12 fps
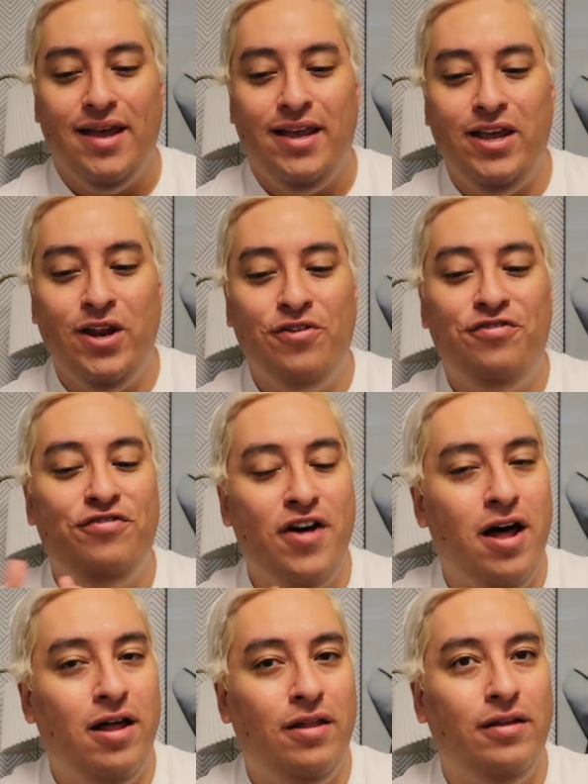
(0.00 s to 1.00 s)
You know,
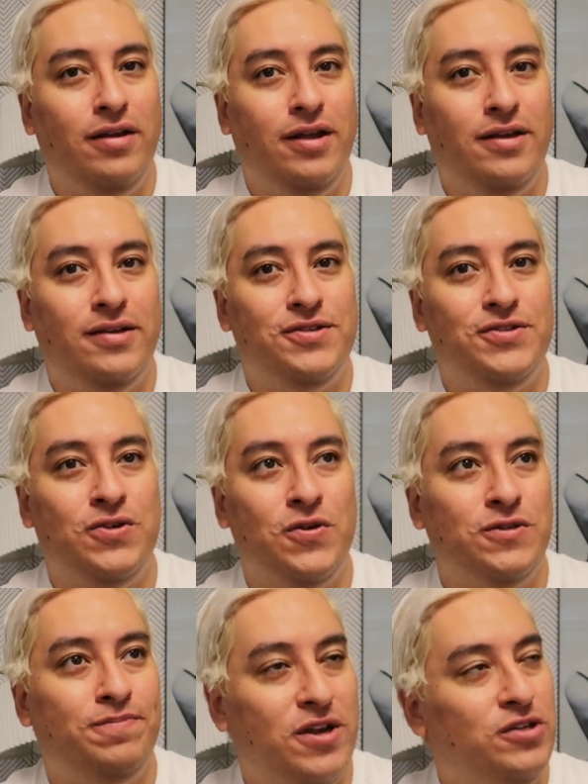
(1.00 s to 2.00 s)
fall is so
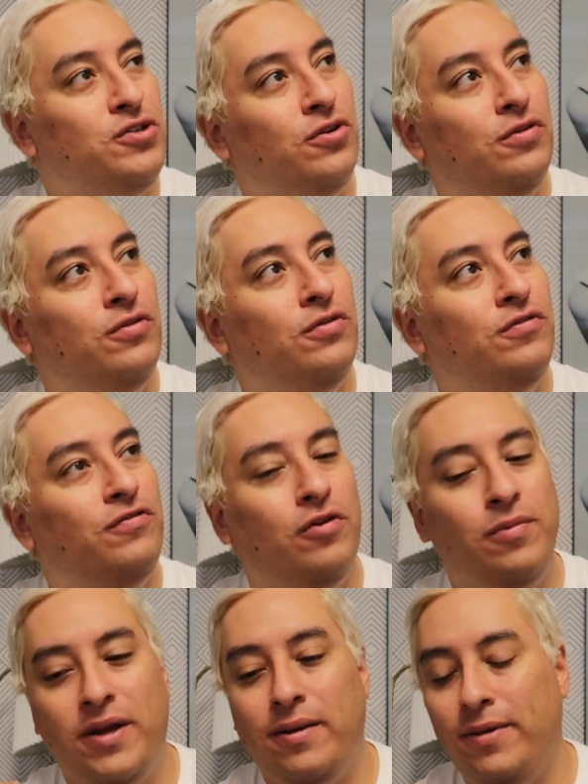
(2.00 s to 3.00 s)
special
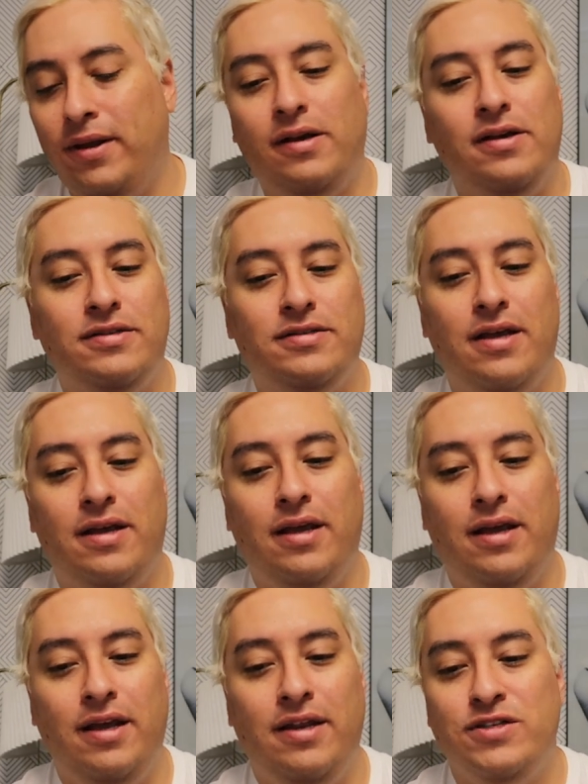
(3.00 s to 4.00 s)
for me because
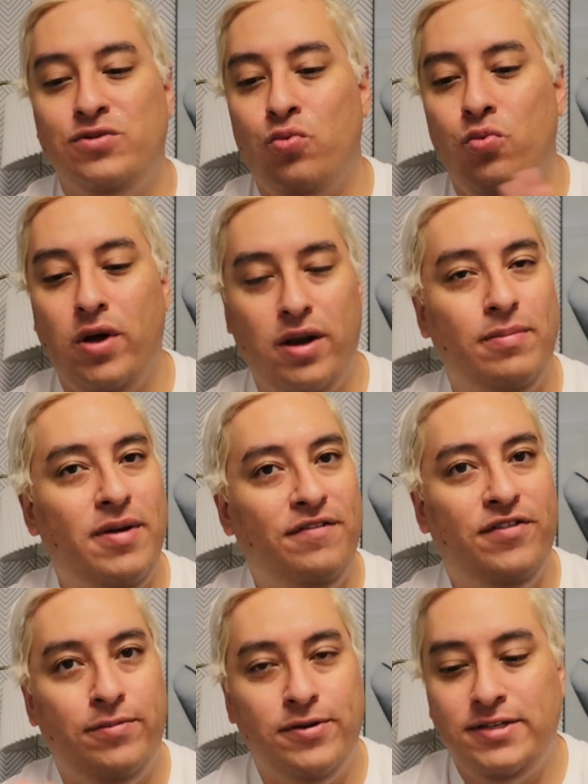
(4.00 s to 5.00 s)
it is one of my
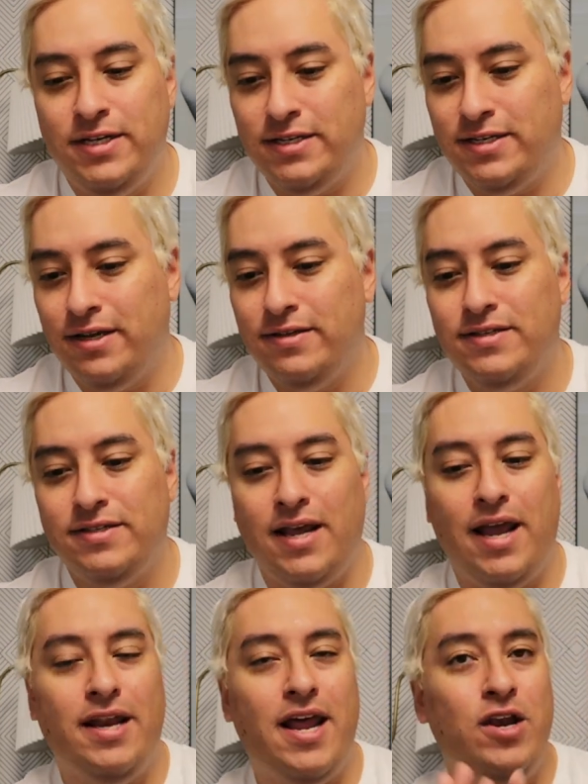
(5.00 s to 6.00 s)
favorite seasons
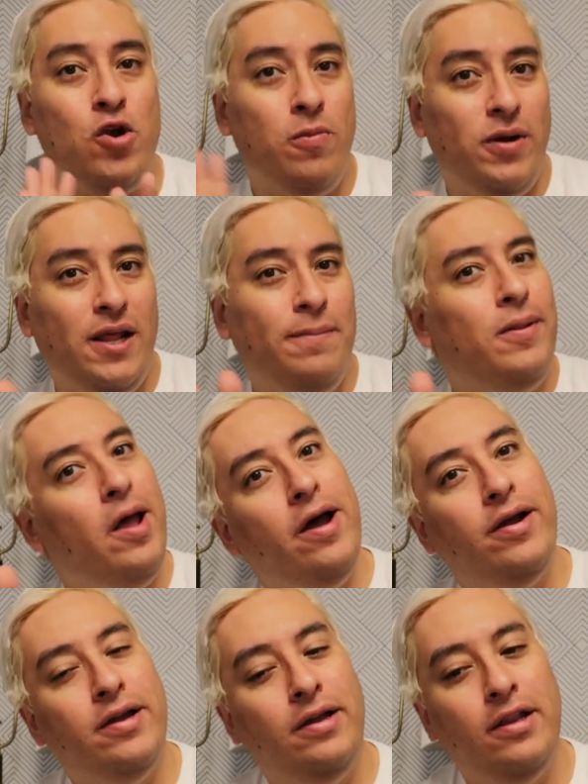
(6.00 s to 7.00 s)
and I normally
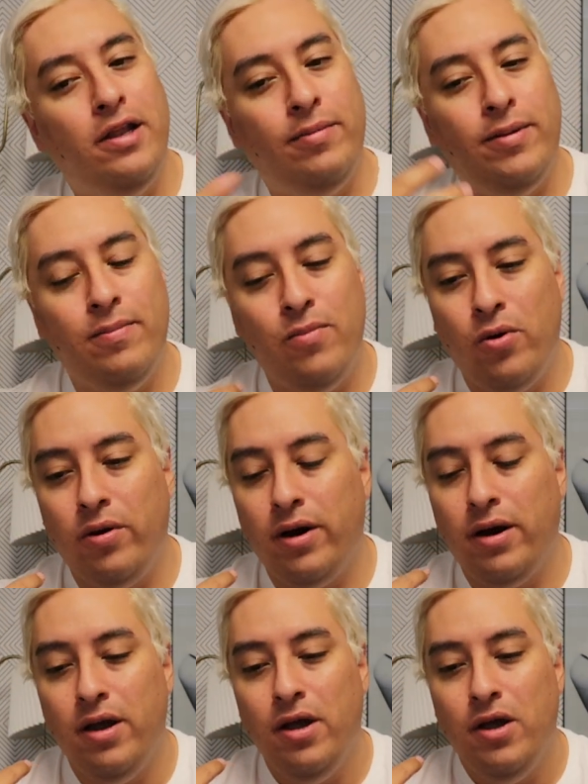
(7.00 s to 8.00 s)
vlog a little bit
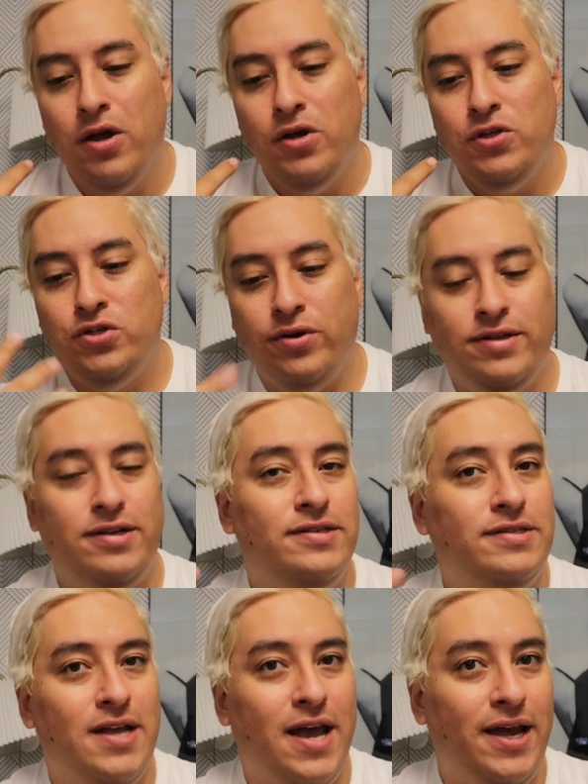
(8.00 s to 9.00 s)
more during
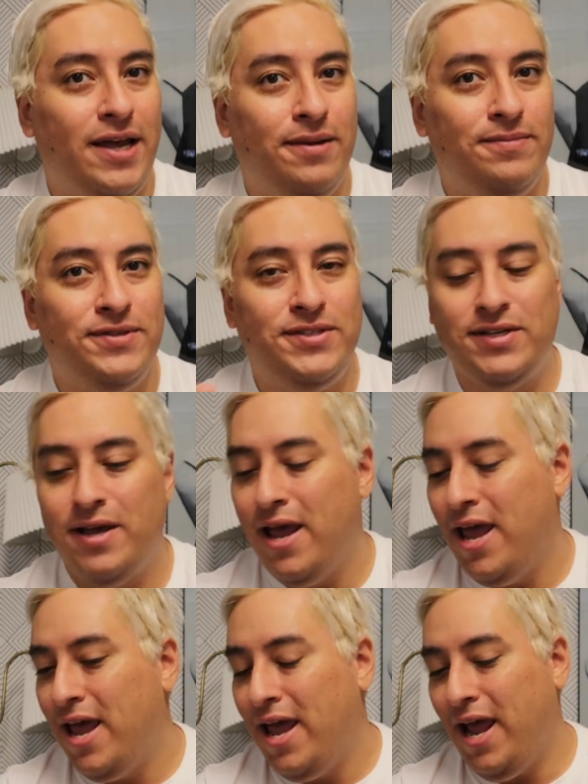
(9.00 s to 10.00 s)
this times
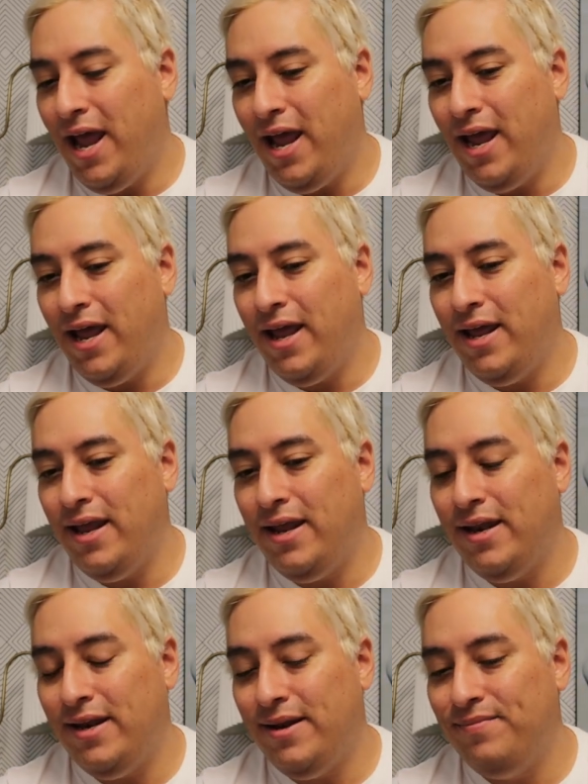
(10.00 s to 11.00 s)

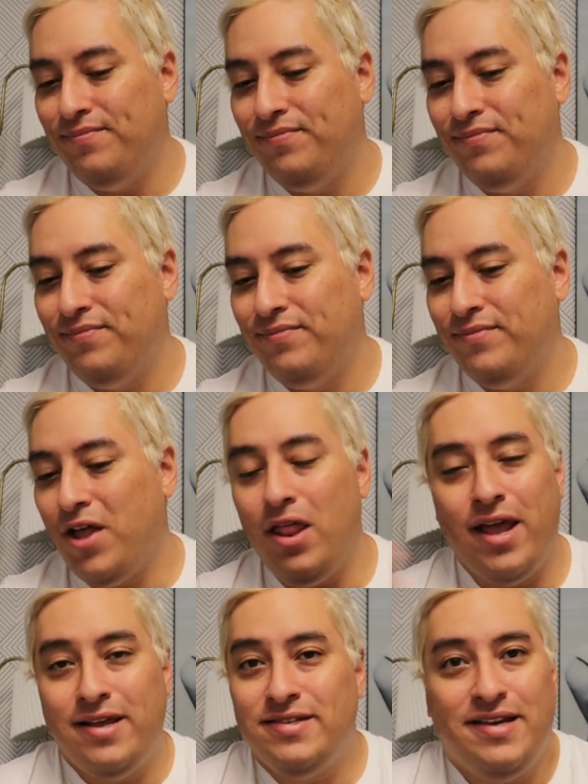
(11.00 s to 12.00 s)
and all
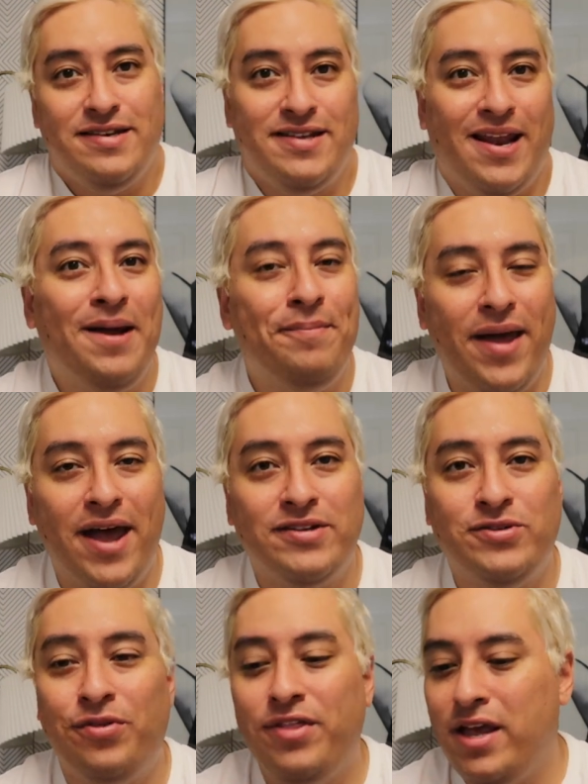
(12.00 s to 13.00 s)
I can say is that I'm back.
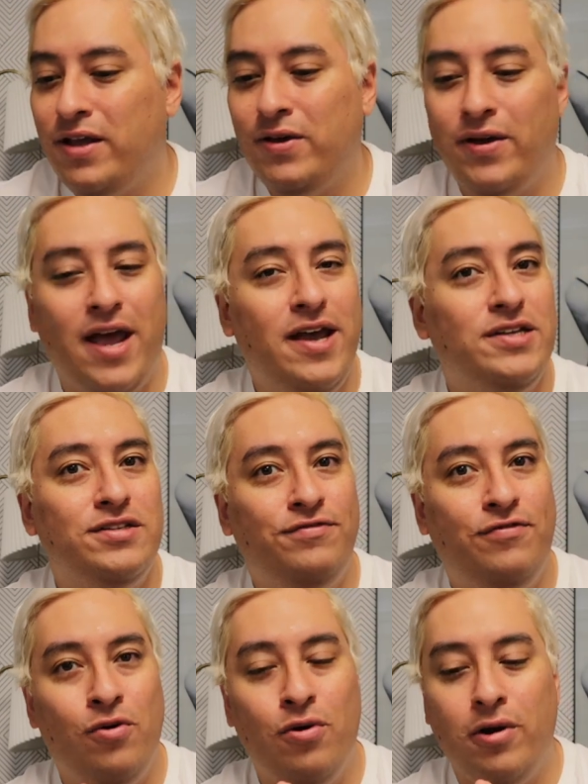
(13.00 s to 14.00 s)
So thank you guys
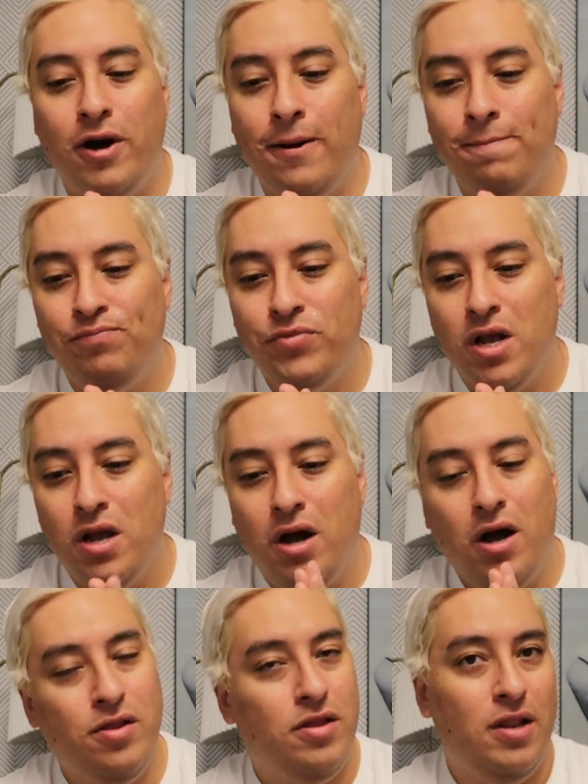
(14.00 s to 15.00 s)
for
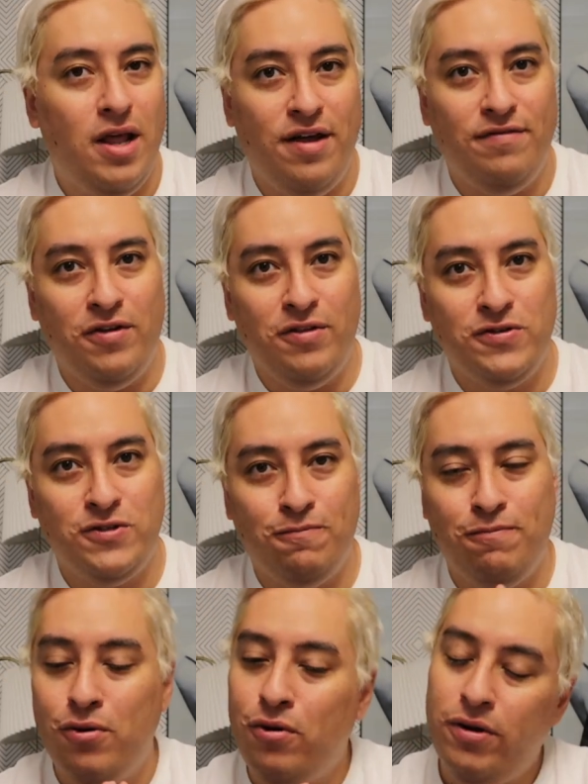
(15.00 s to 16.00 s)
all the love, all the
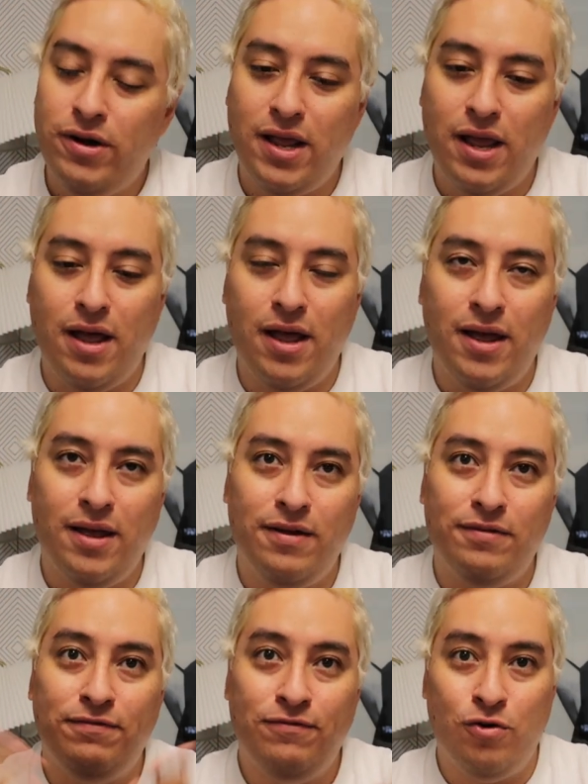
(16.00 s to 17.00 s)
support,
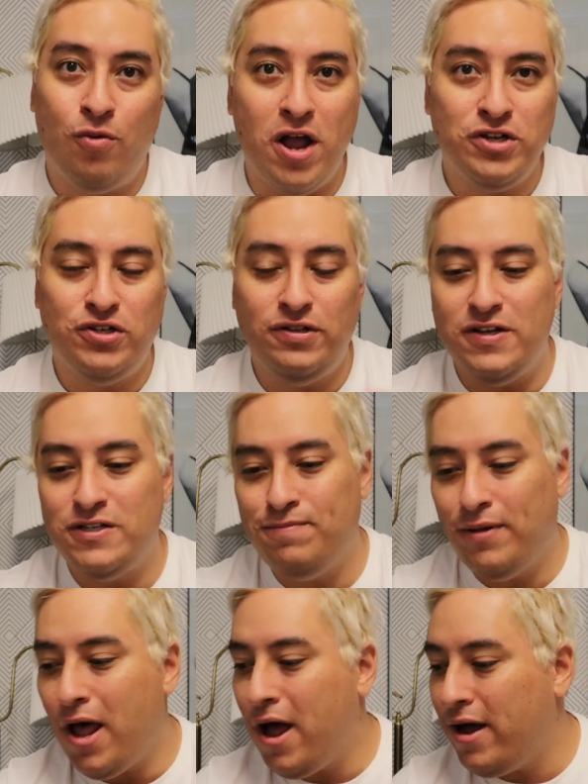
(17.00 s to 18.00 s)
uh, for watching this
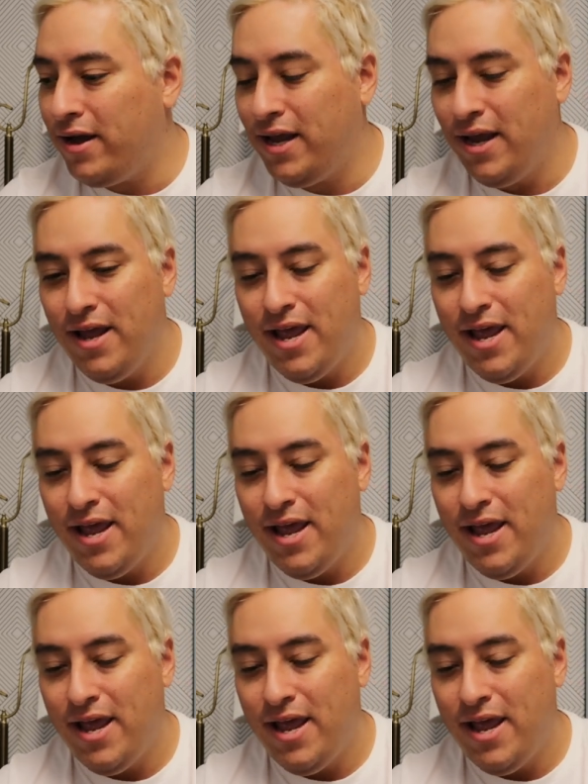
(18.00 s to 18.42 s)
vlog.